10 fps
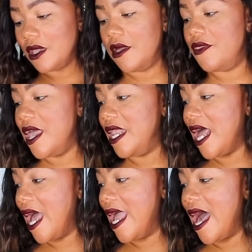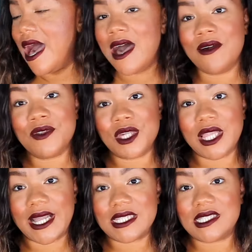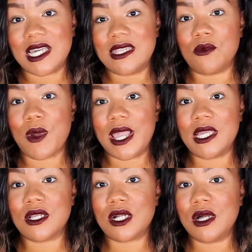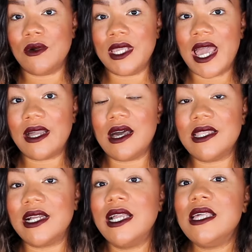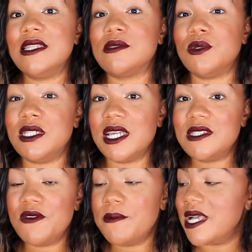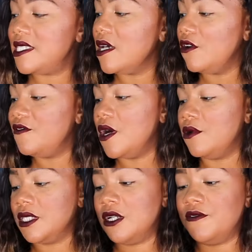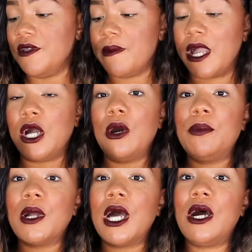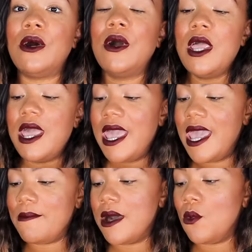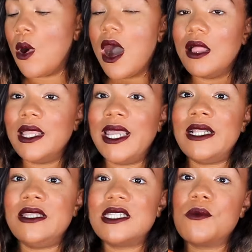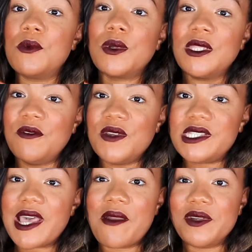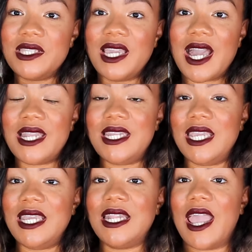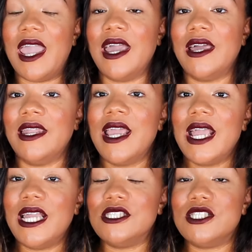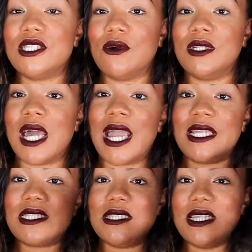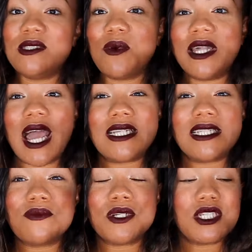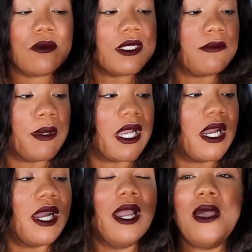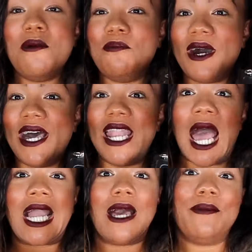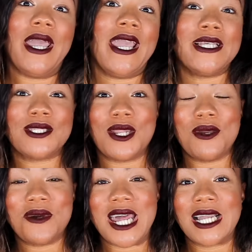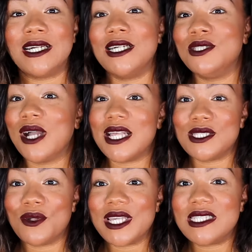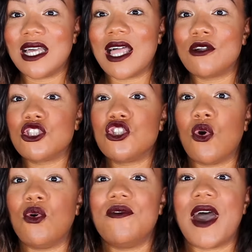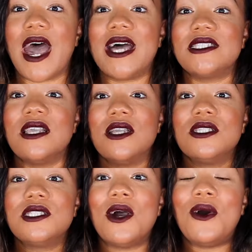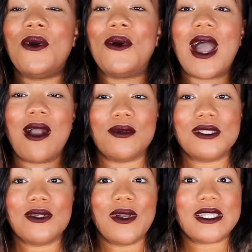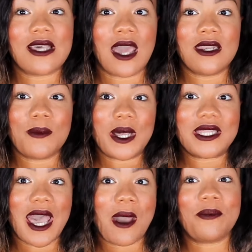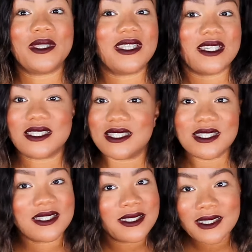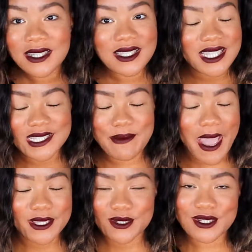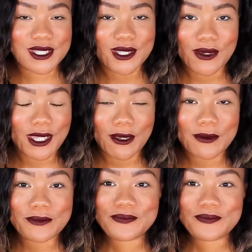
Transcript: And then I have the like I said, the regular cognac color. This one does fit my cell phone. It'll fit my GoPro and my wallet. This one really fits everything I need need and it's so nice. This one, I wish it was bigger, but I got my hands on it when I could. You guys know they sell out so fast. So I was so excited about that, but this, these bags are just so cute